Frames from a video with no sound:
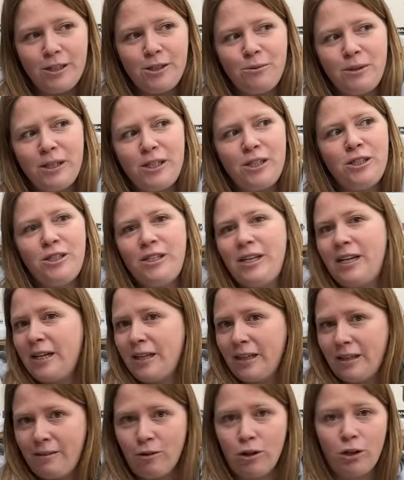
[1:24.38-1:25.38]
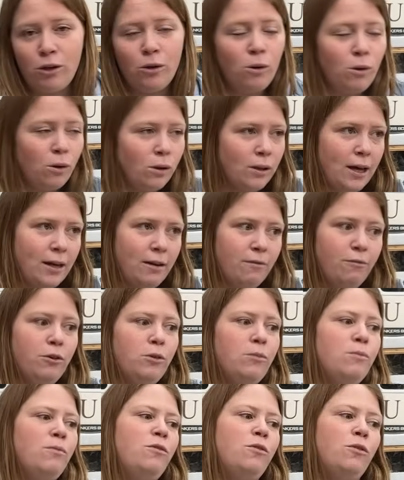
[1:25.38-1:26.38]
yeah. which didn't leave a whole lot of
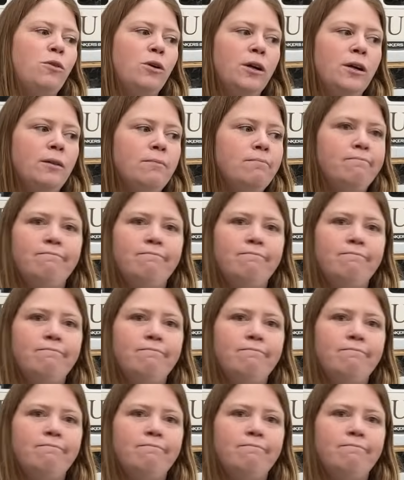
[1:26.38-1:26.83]
room for